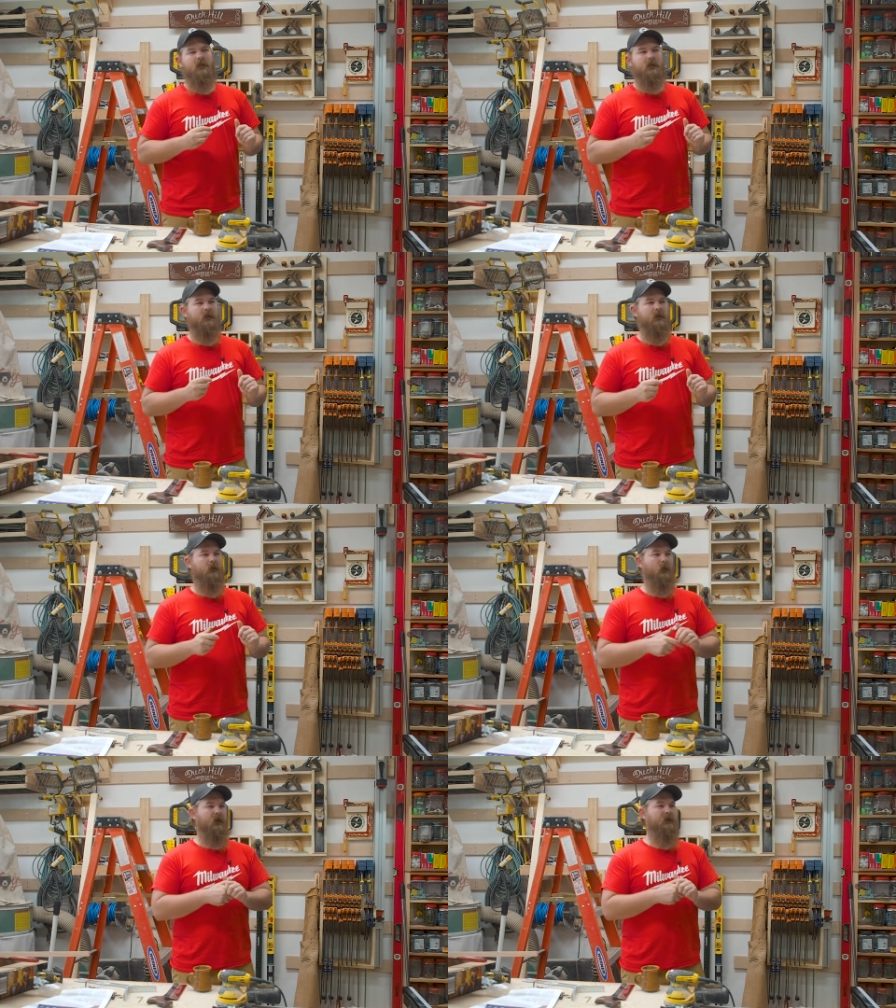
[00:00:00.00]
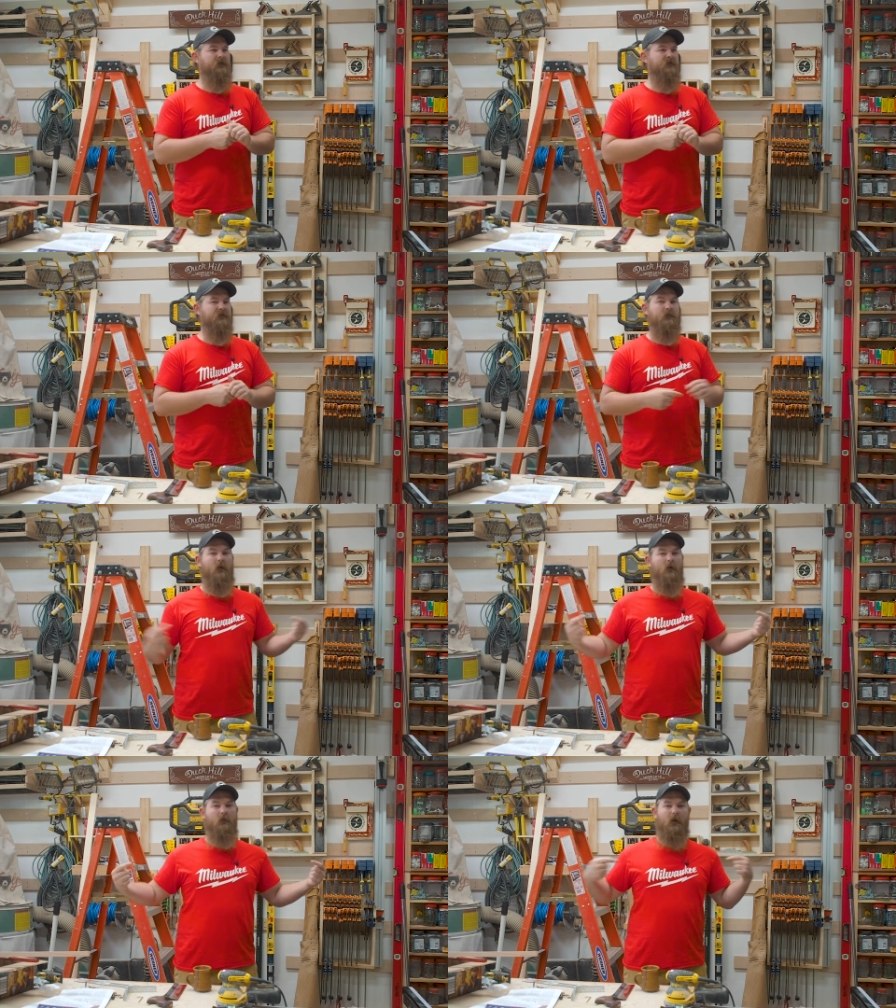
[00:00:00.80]
uh, what else is new?
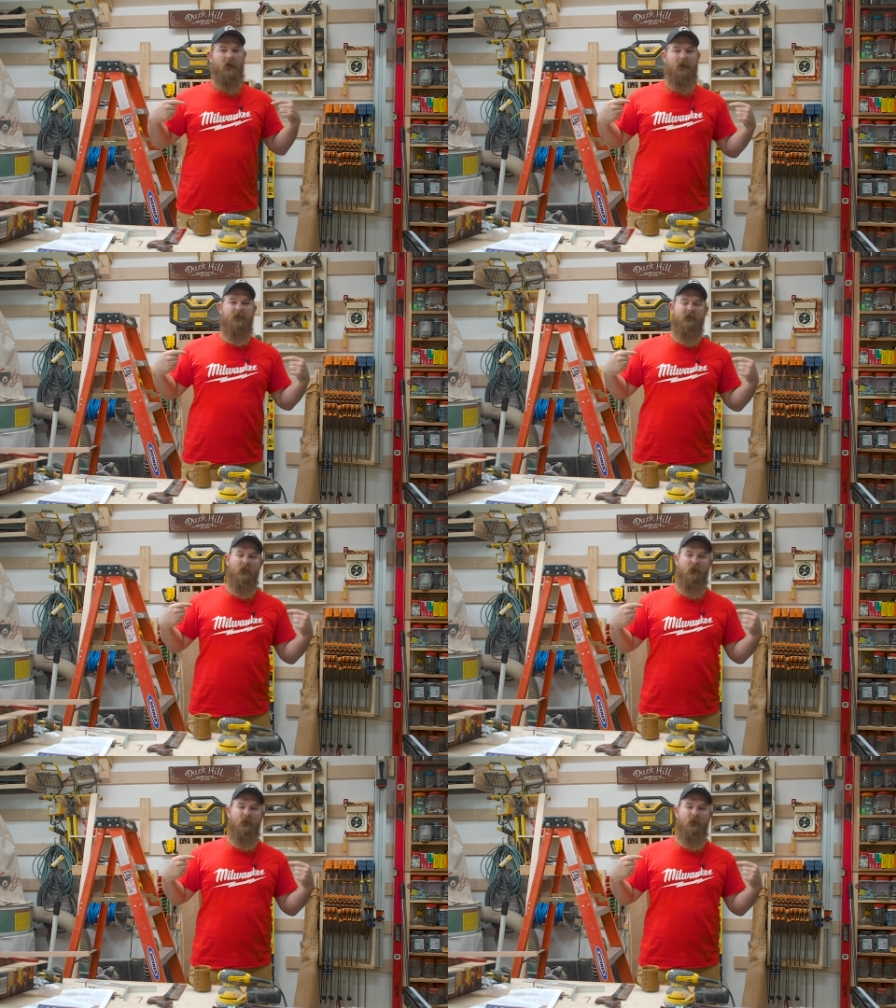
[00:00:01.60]
Oh, I got this